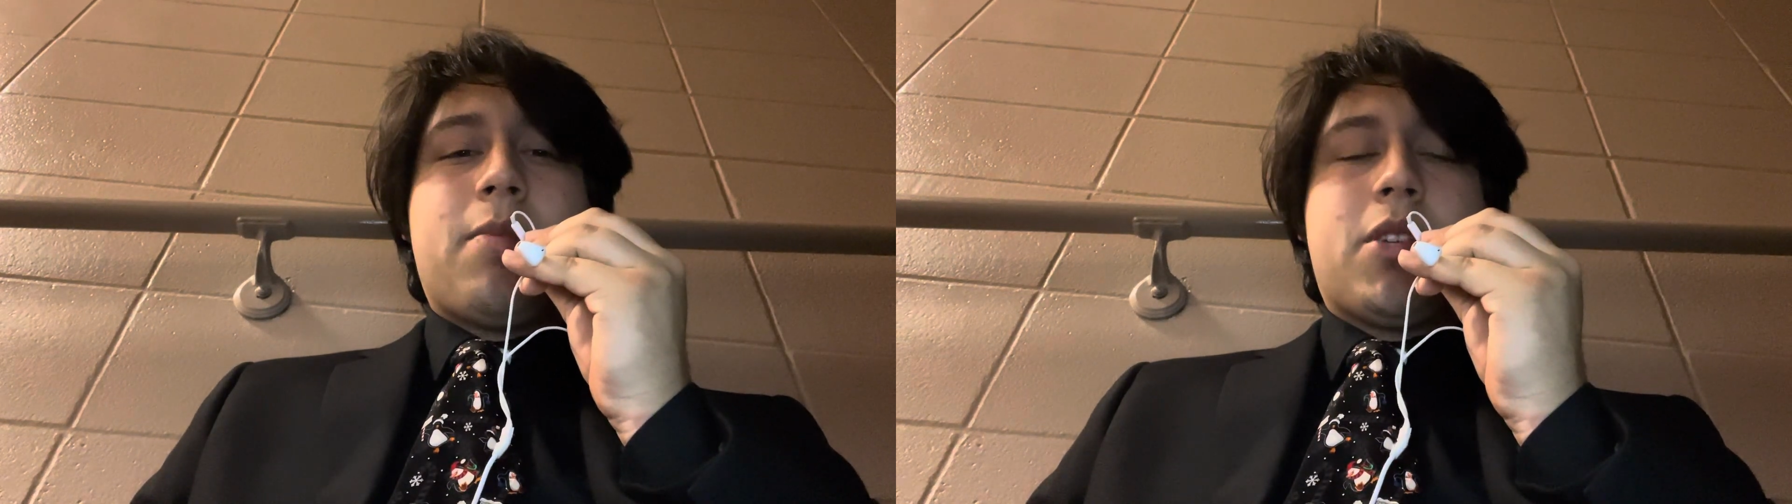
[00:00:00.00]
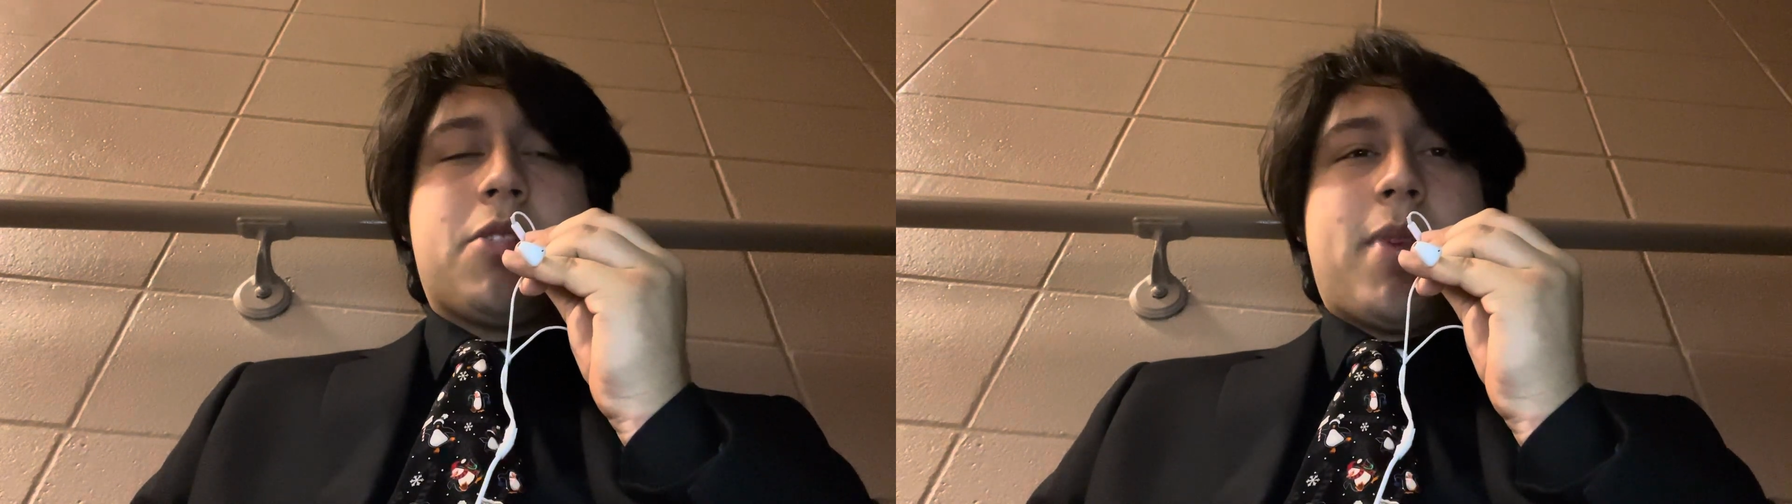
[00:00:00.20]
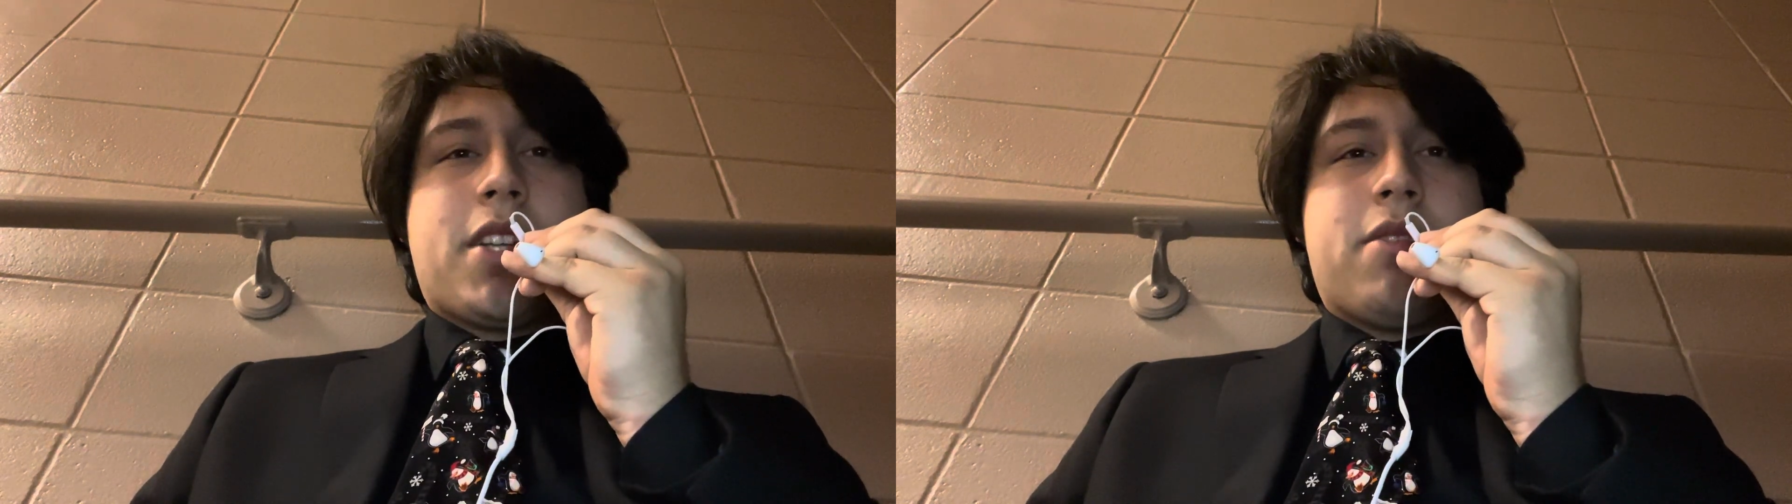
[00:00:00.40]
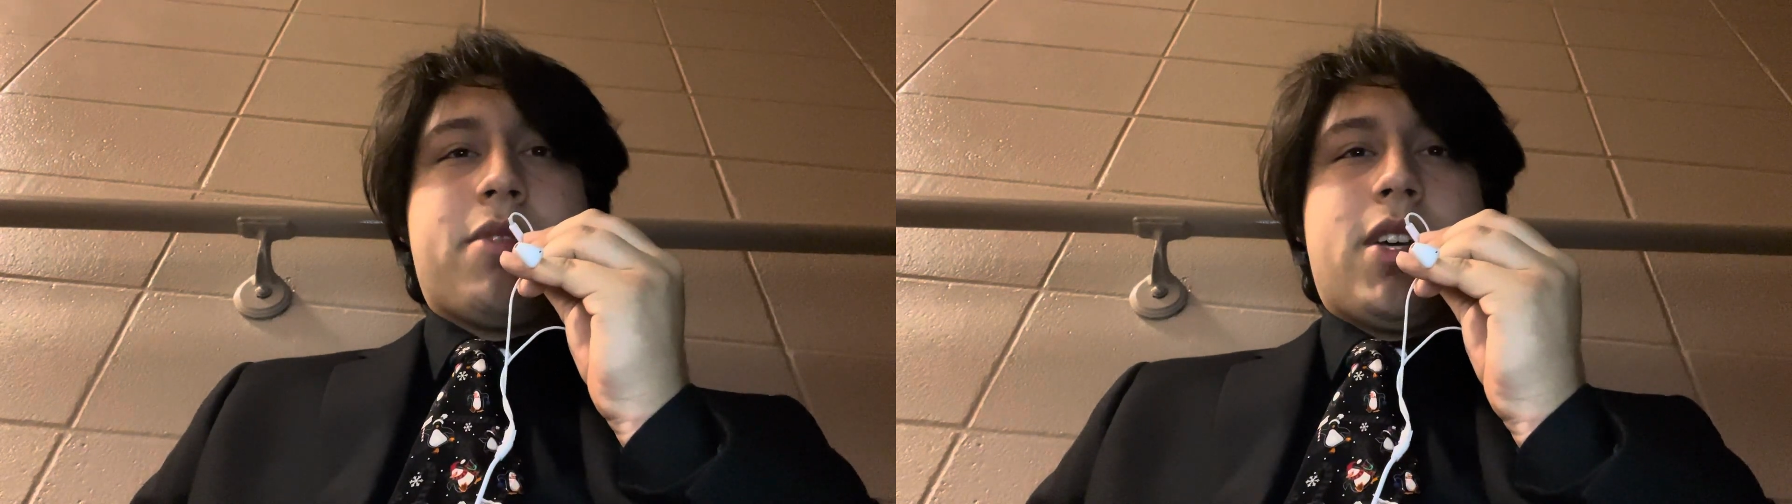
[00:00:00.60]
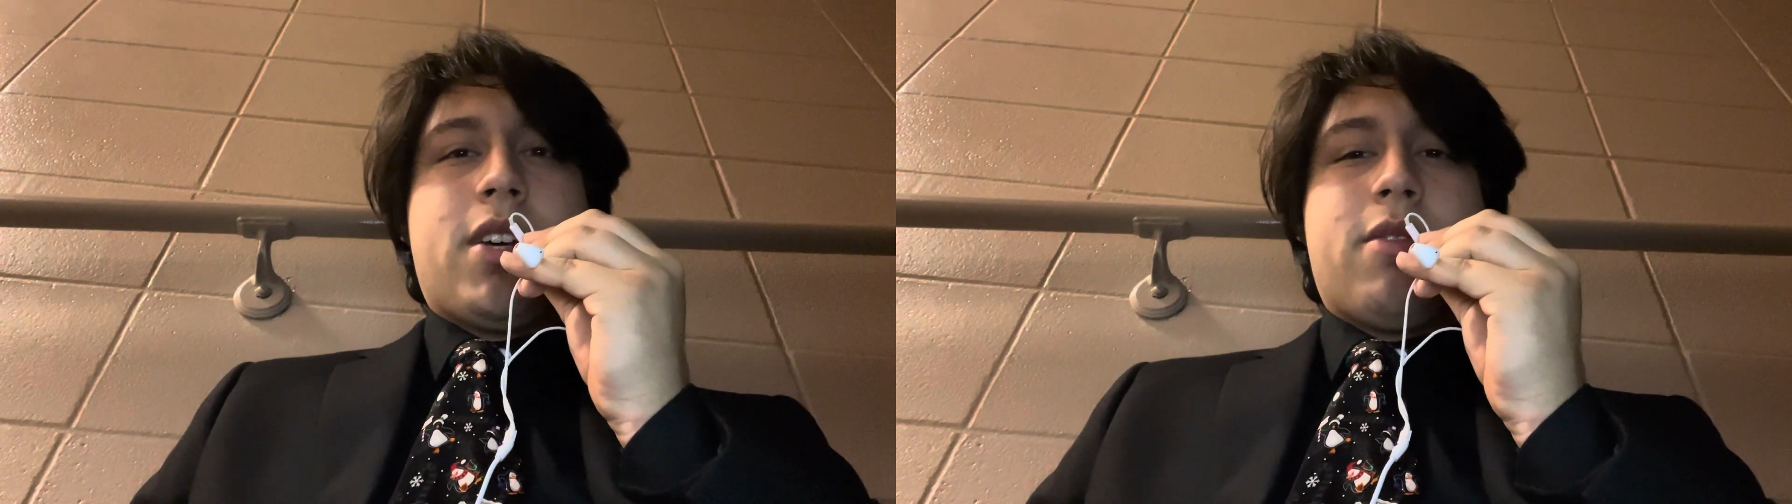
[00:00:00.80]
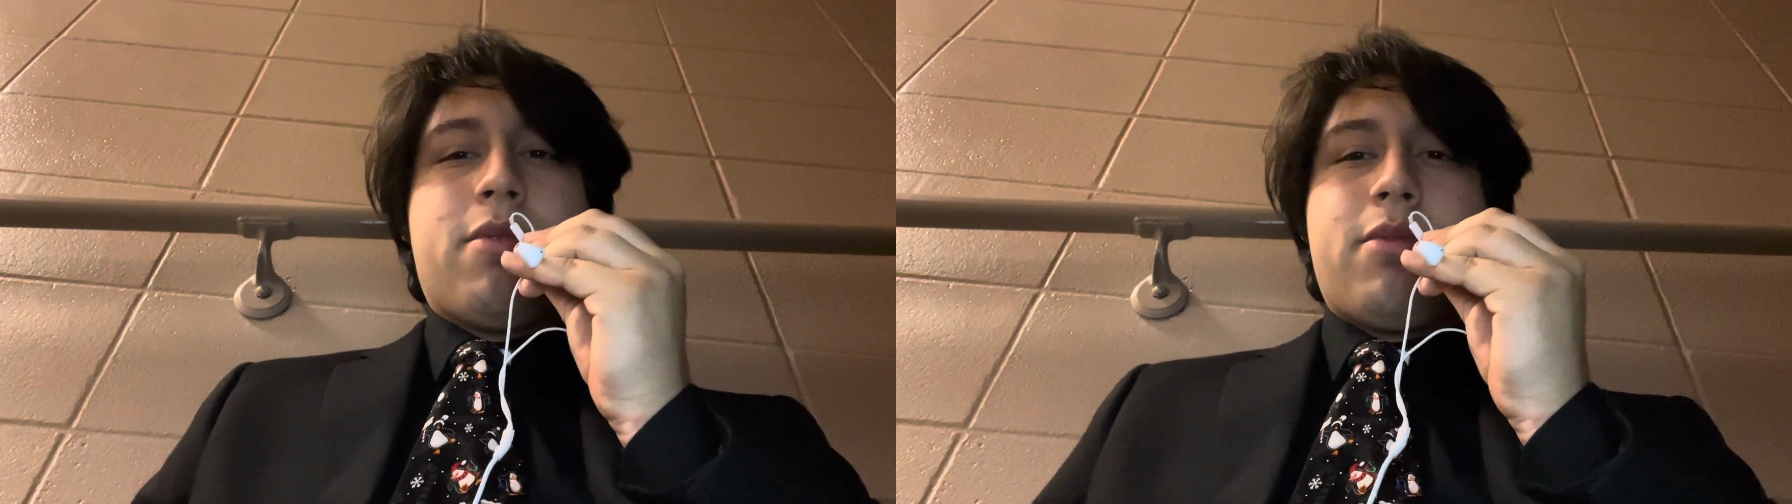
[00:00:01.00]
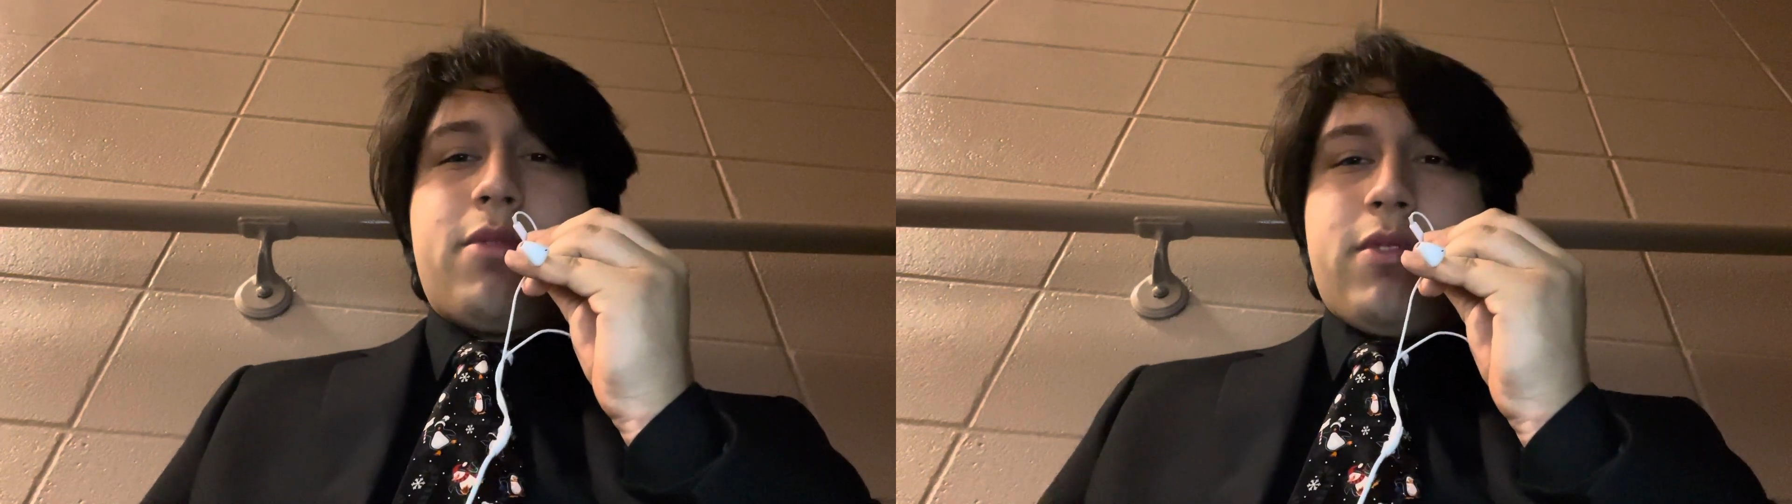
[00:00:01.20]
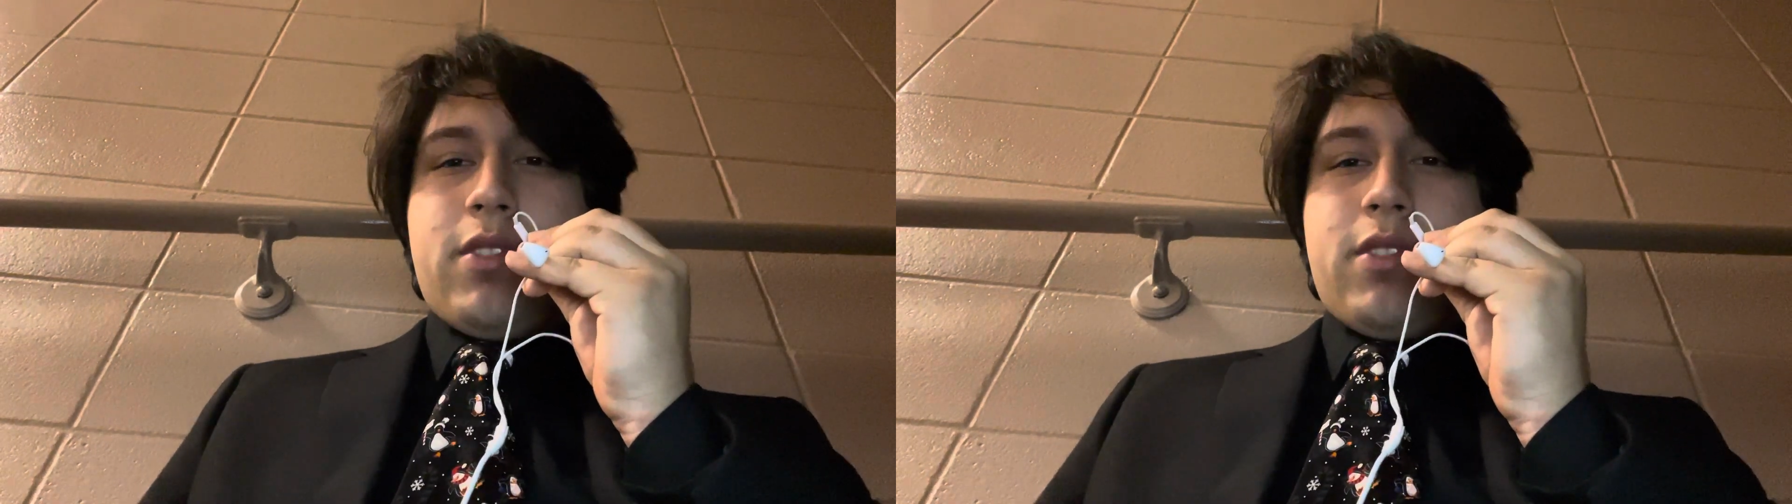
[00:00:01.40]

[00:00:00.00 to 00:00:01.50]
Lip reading: perspective of